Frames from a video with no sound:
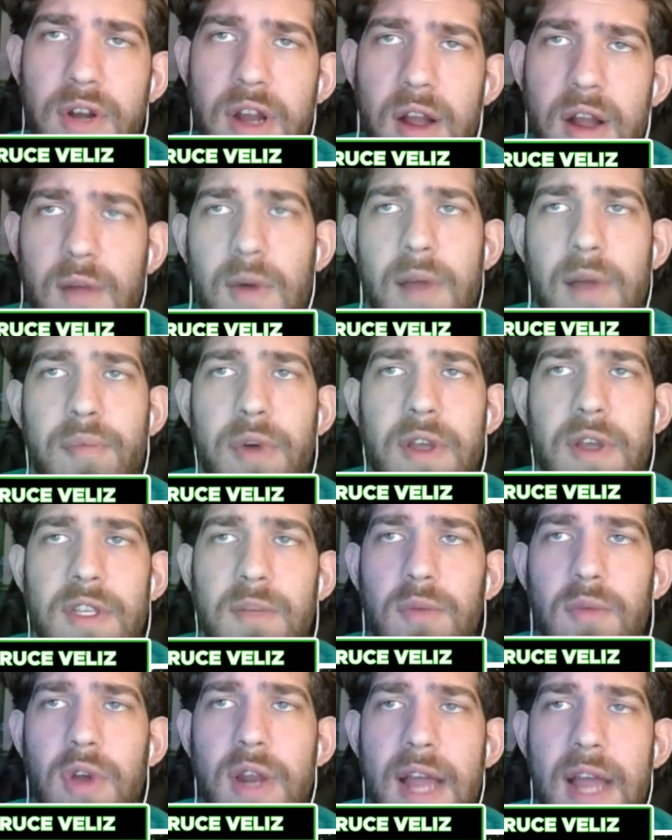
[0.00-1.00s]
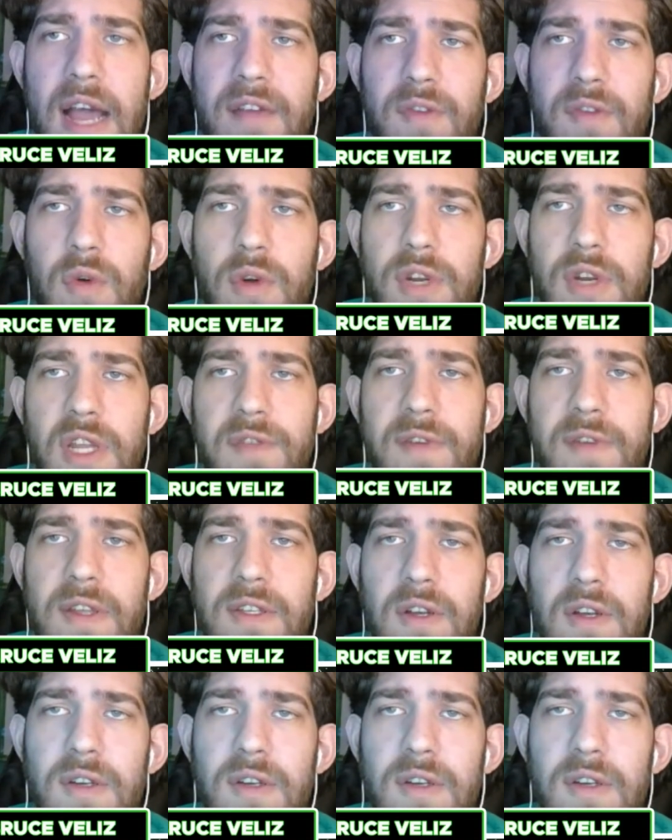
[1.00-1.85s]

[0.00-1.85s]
Derrick White playing some good half-court defense